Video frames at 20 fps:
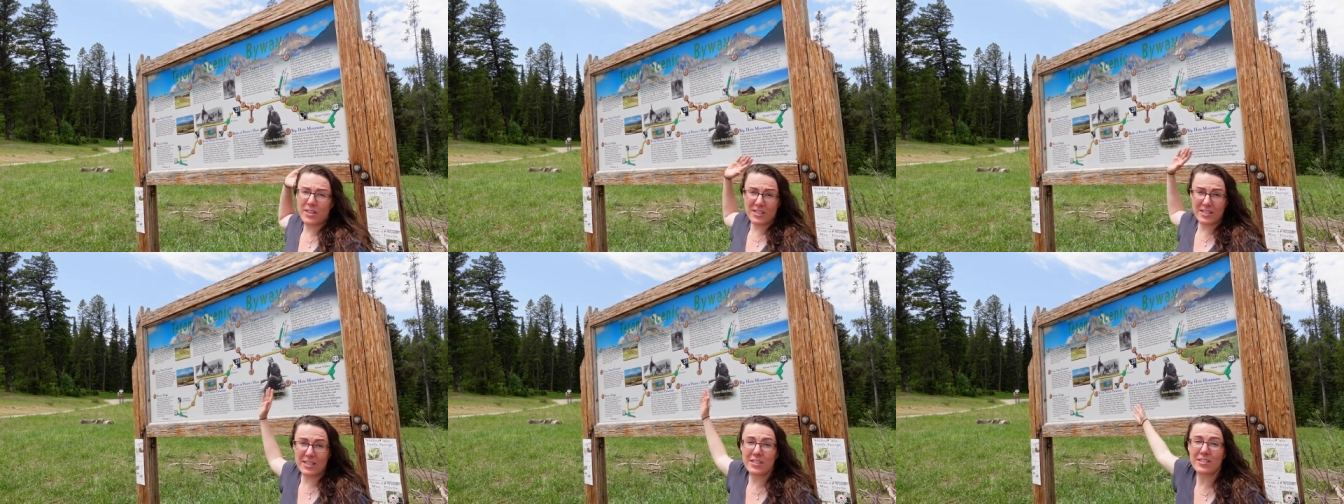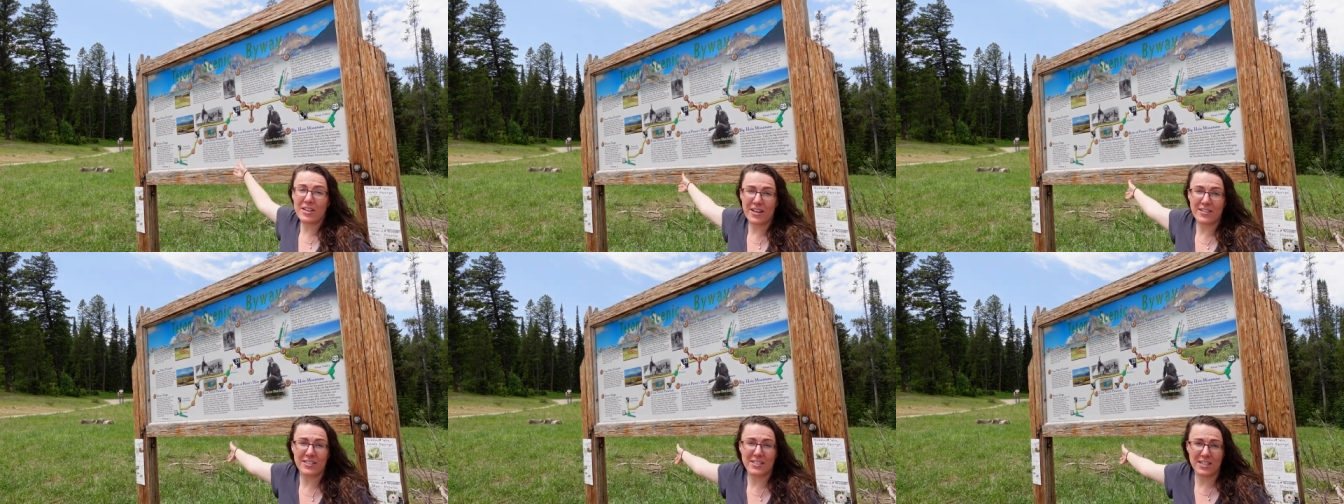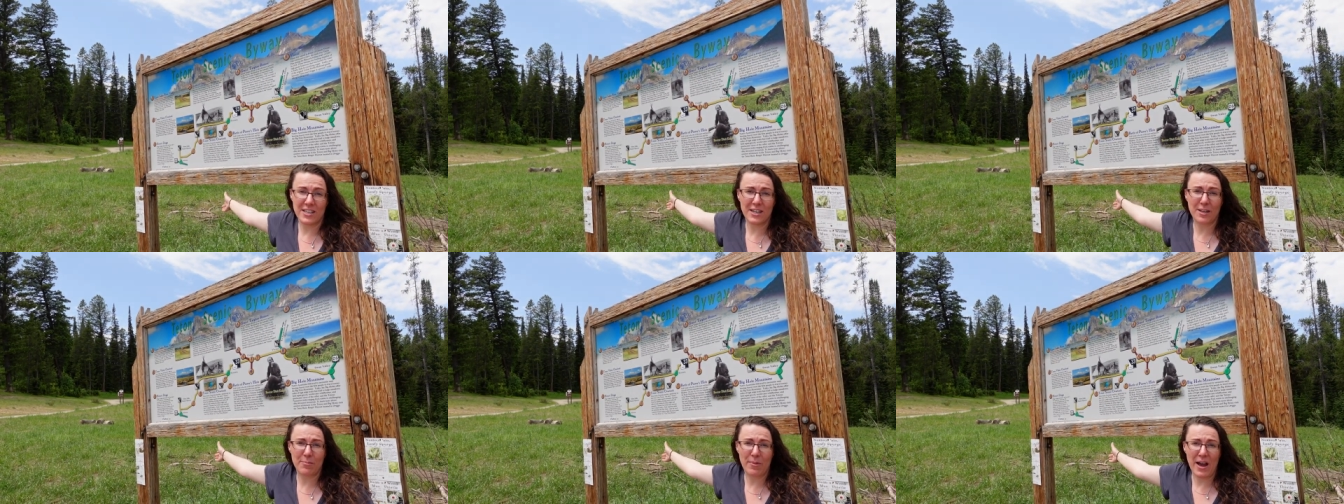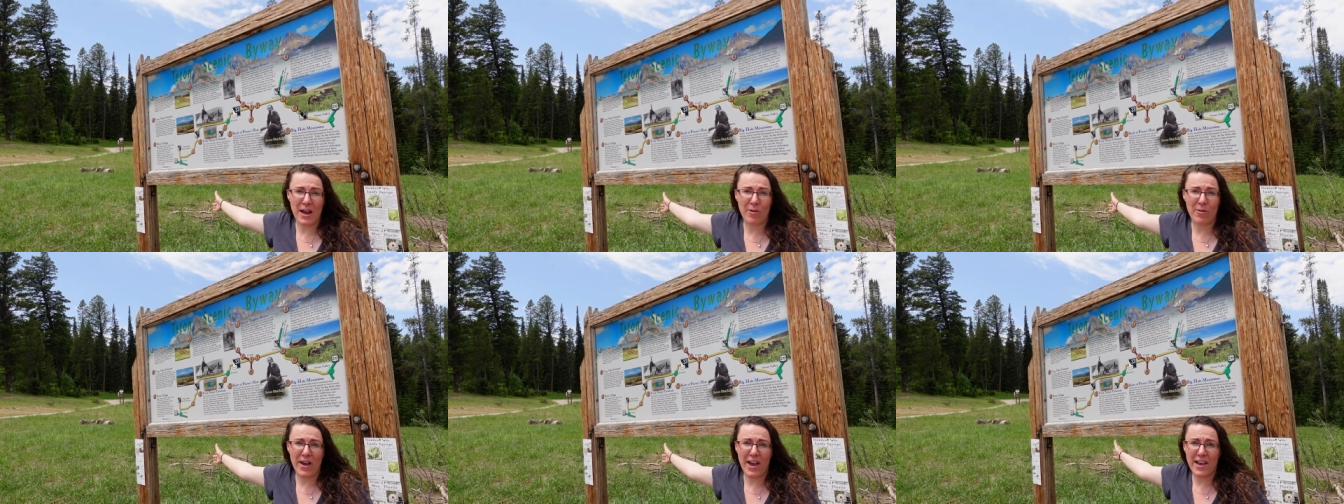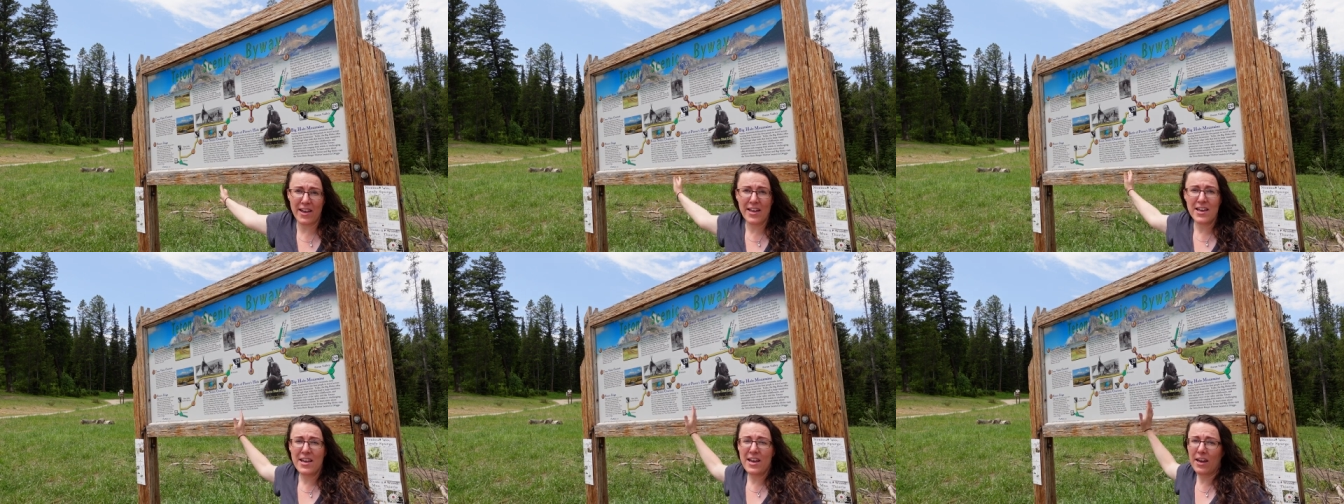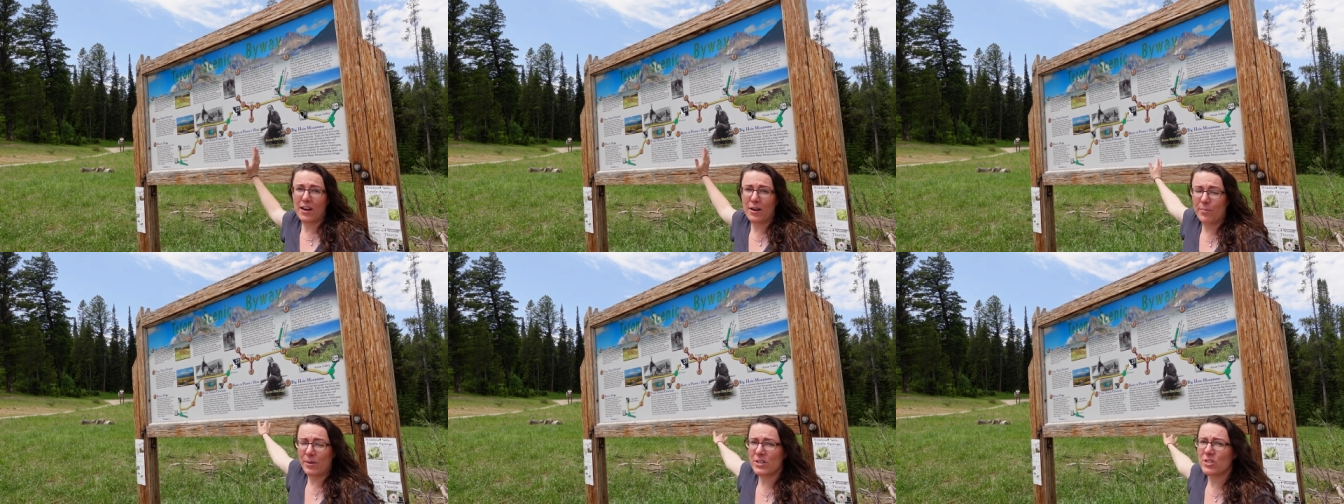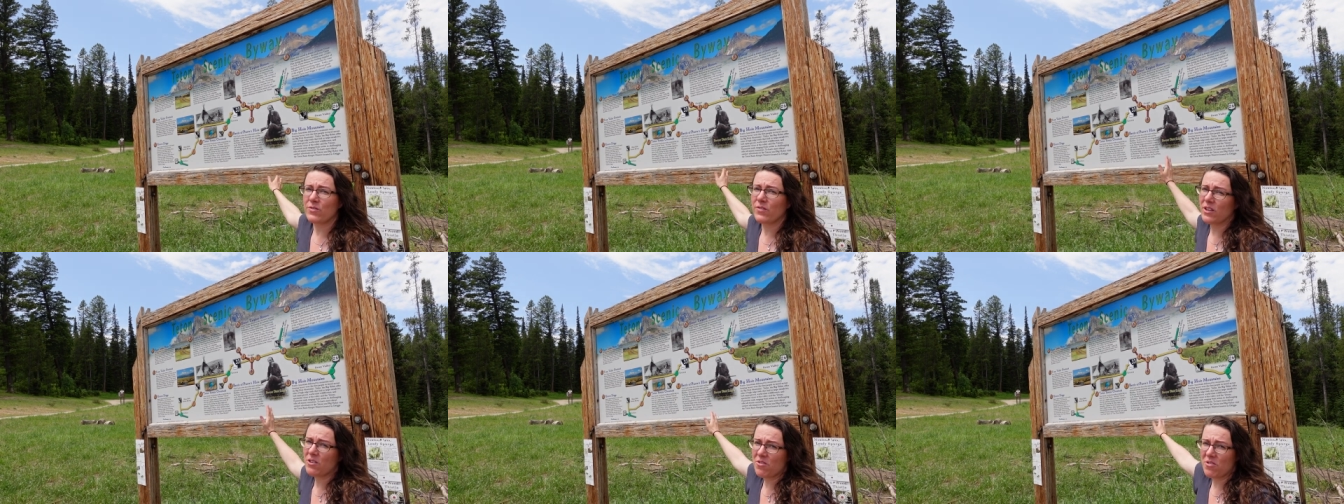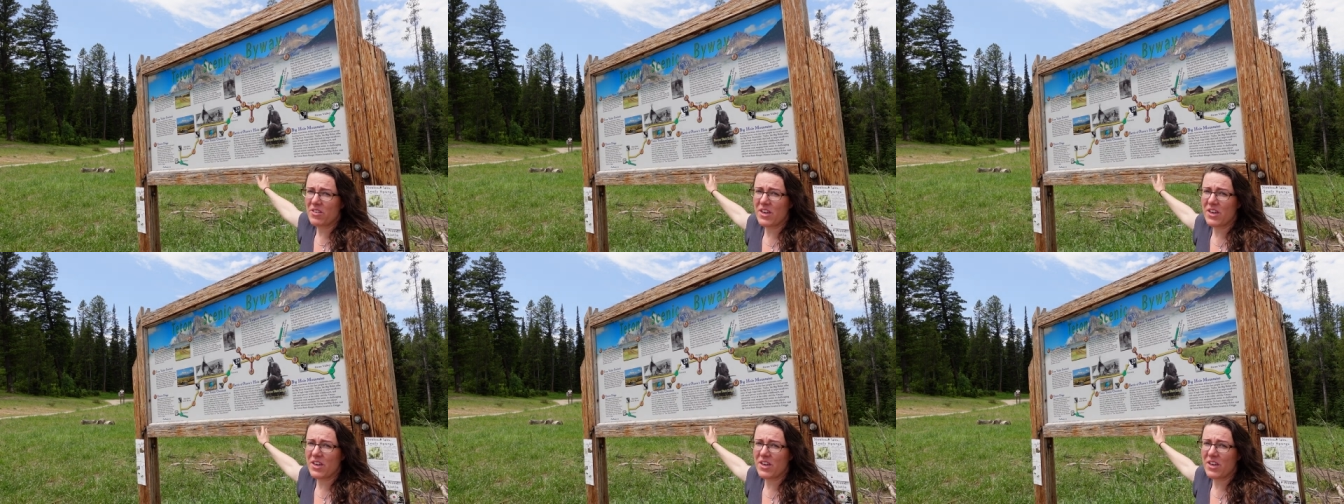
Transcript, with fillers: the Teton Scenic Byway and a bunch of other